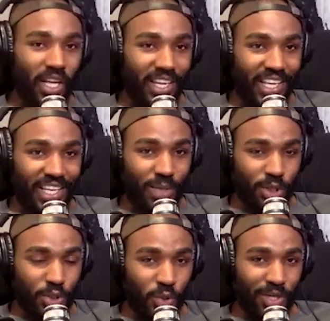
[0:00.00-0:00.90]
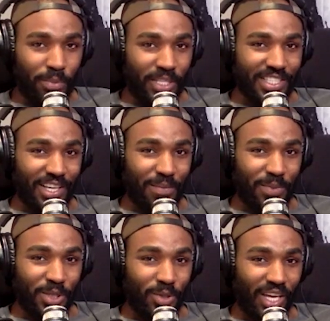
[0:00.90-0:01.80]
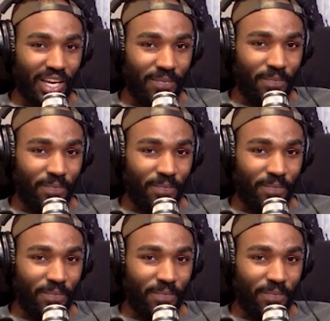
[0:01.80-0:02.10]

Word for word: eh, it was a two year pit stop in UK.